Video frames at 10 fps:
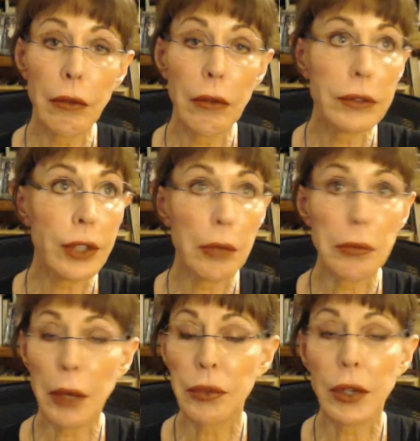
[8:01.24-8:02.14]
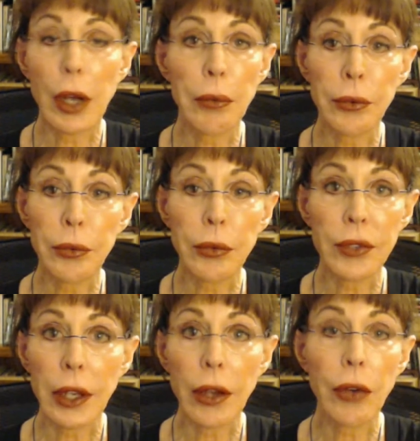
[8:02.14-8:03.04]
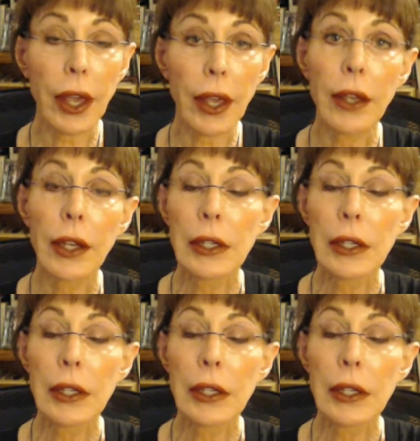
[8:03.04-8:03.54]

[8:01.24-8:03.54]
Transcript: sometimes the couples will say, okay,